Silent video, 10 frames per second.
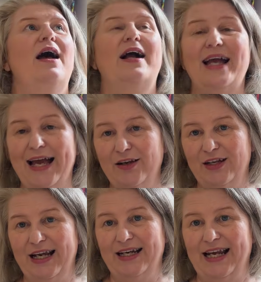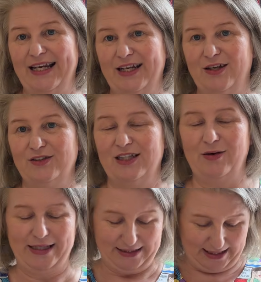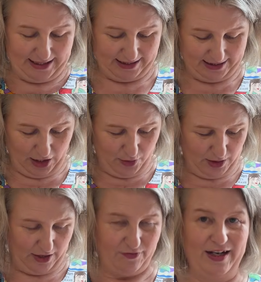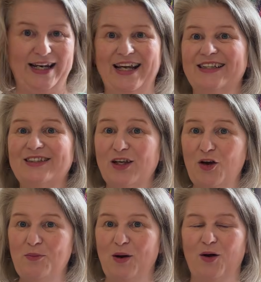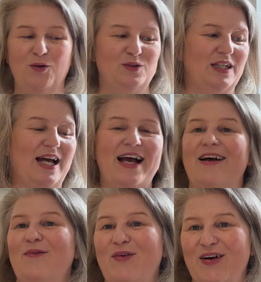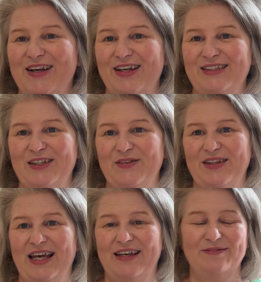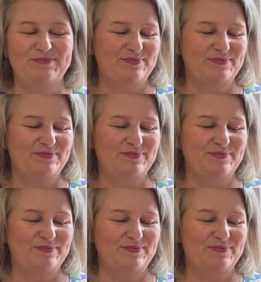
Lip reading: Cannot yet let it go to waste. It's so lovely, it's so bold. What can I do with it?